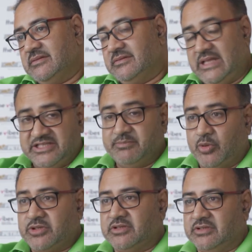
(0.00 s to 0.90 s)
That's
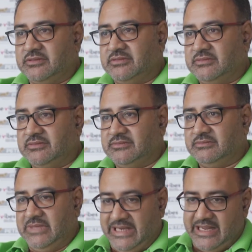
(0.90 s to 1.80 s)
important.
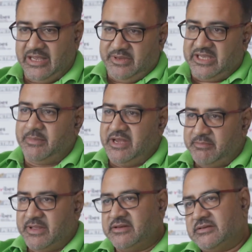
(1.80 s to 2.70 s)
Malaya became
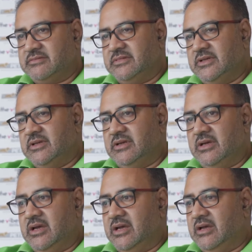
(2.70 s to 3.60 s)
independent
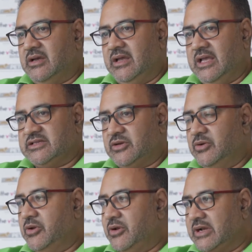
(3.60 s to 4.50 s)
as a
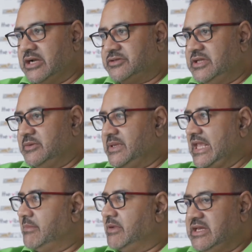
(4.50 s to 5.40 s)
colonial country. We
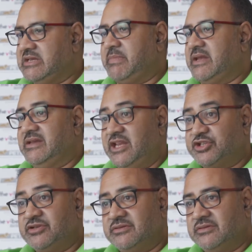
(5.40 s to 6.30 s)
became an independent
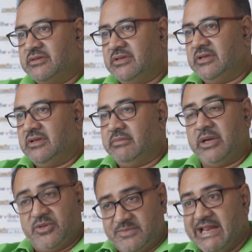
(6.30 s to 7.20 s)
nation, but
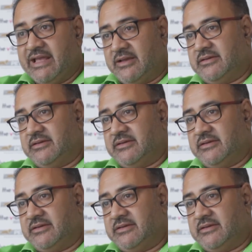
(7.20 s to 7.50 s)
it was Malaya.